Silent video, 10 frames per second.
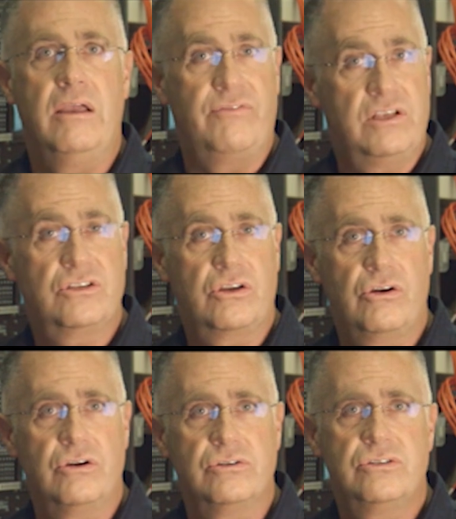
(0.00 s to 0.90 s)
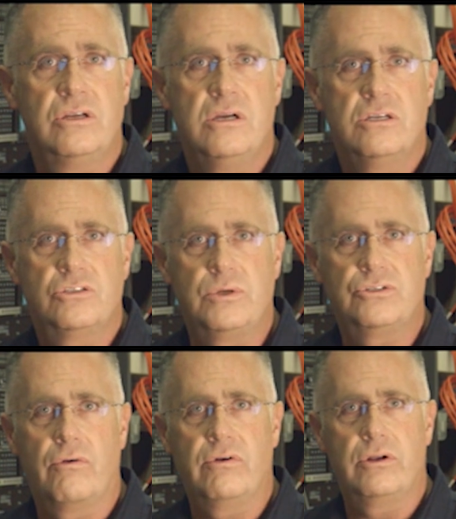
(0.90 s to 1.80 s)
If this occurs,
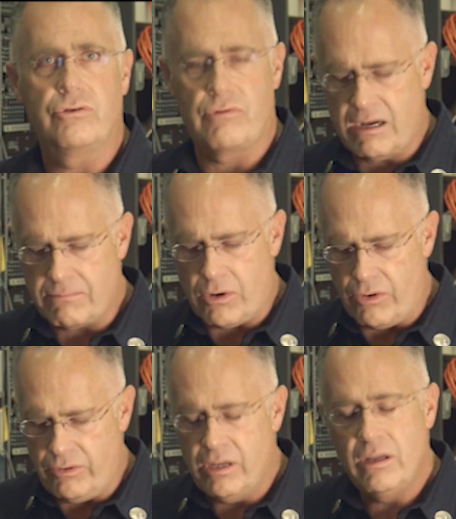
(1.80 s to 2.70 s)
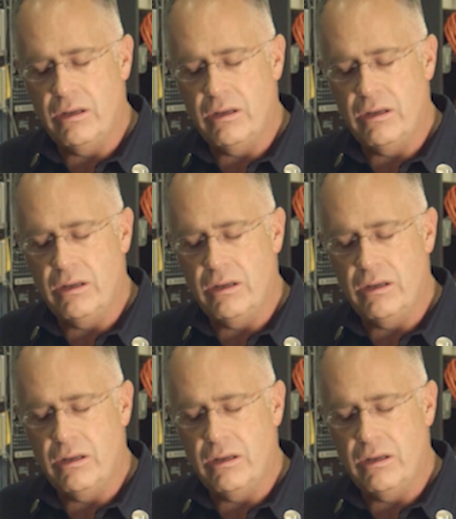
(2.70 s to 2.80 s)
switch over to direct mode,